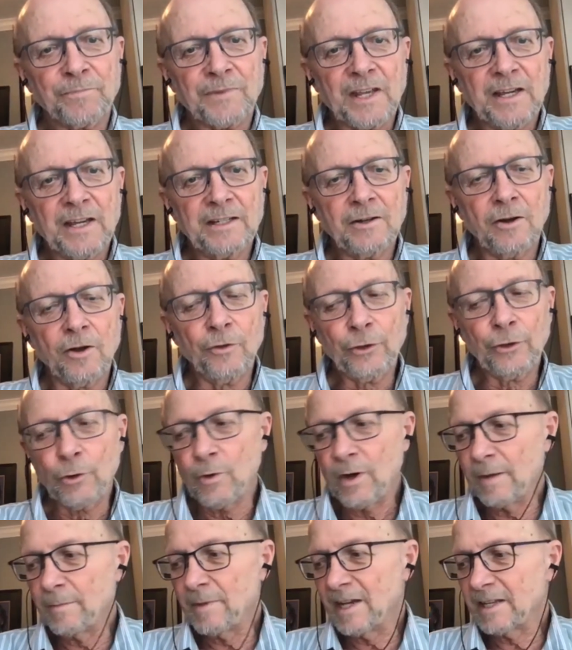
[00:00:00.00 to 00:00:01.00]
And although
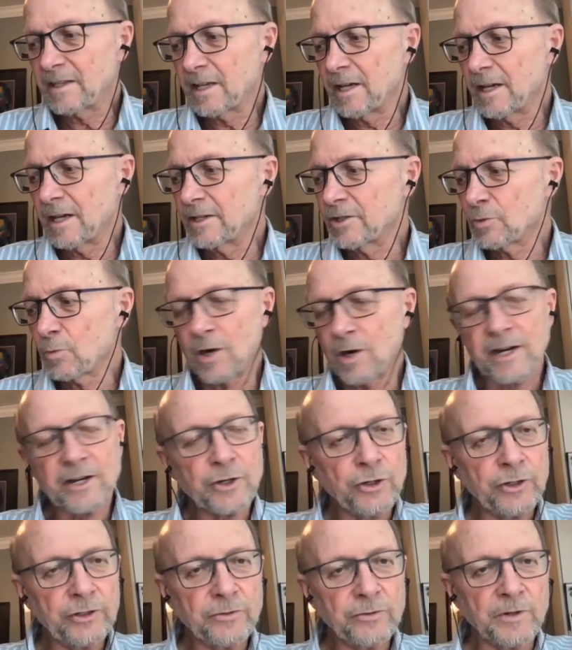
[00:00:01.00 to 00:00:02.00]
I'm at the age where I
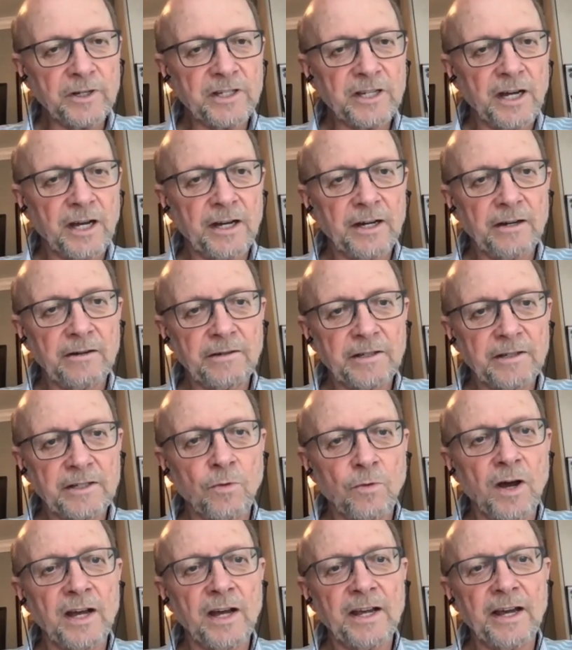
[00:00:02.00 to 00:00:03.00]
could retire, it's why I